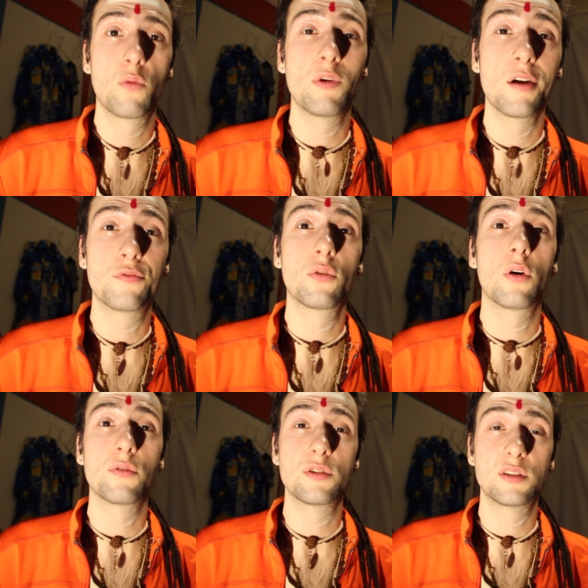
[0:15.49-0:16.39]
we have to
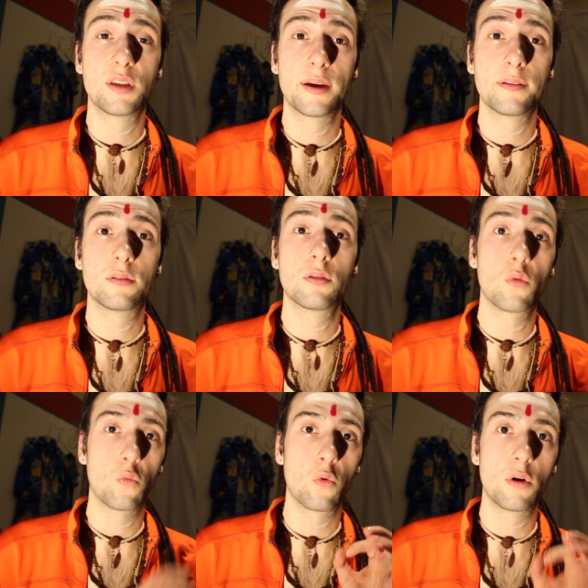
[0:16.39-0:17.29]
understand
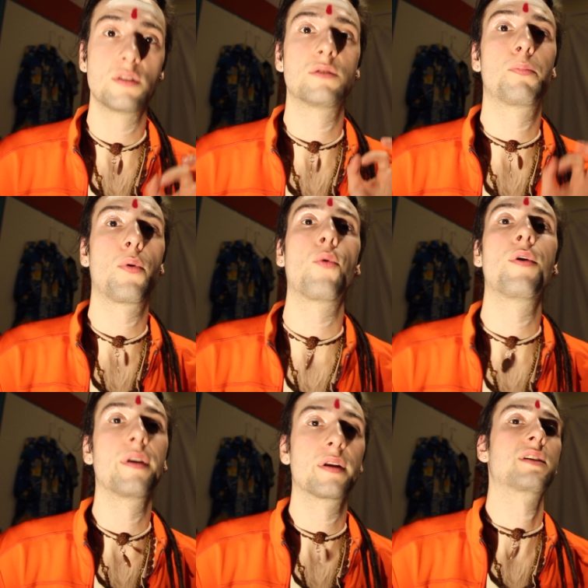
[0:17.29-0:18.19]
what is
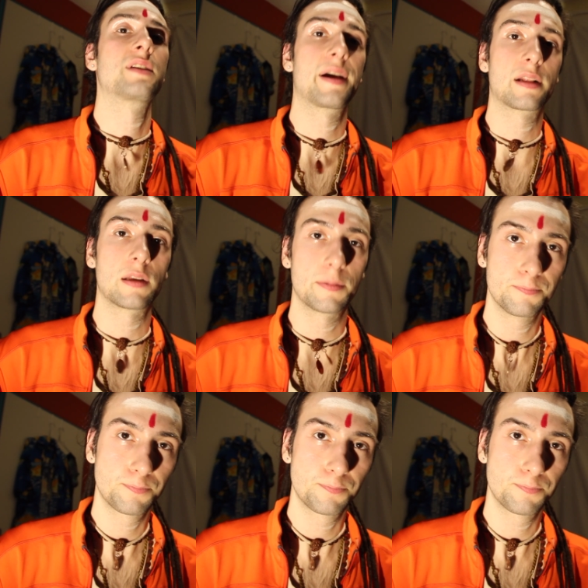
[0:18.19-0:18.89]
porn exactly.